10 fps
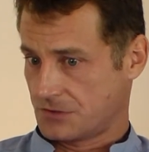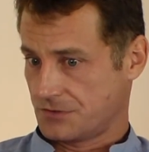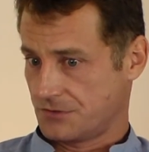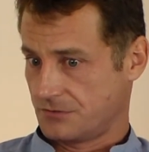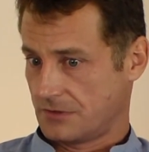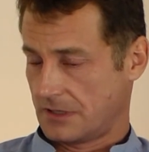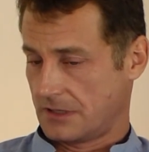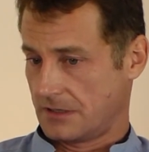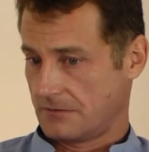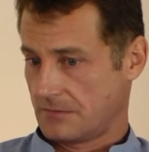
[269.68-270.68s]

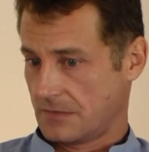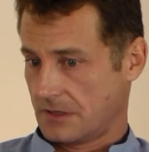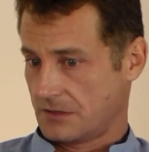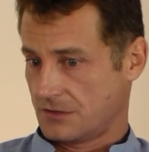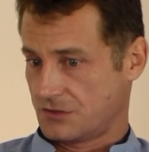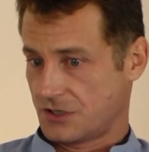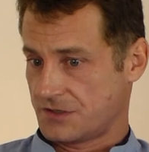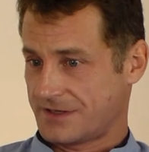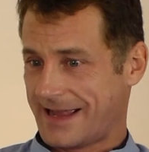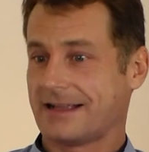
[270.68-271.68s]
to
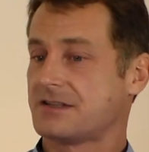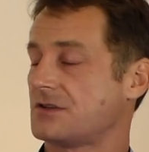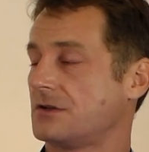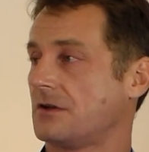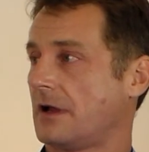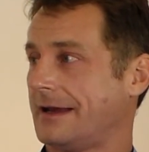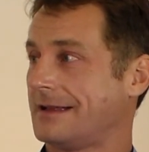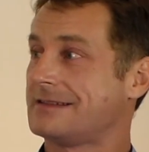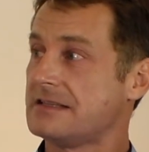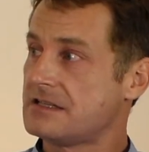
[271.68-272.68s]
just answer and
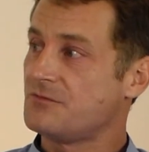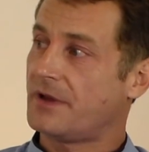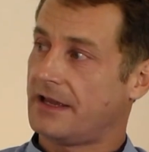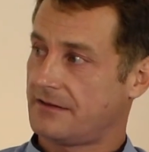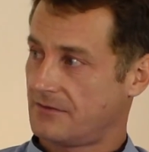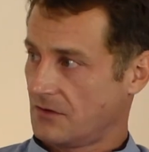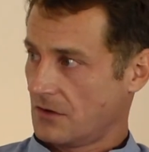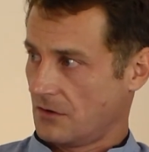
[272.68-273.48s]
anticipate